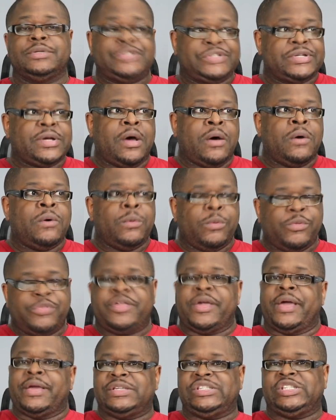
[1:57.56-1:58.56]
So,
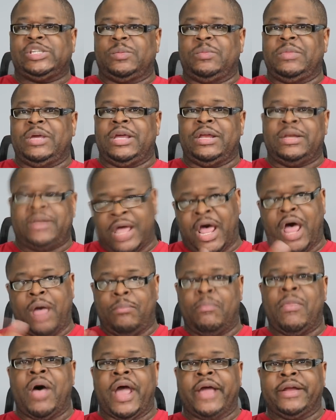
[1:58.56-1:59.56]
thanks to me
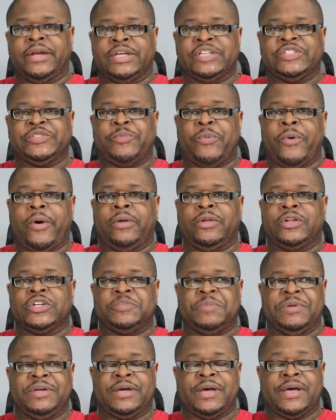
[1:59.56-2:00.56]
not minding
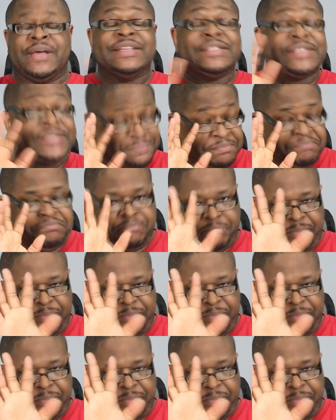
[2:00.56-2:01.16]
spoilers, because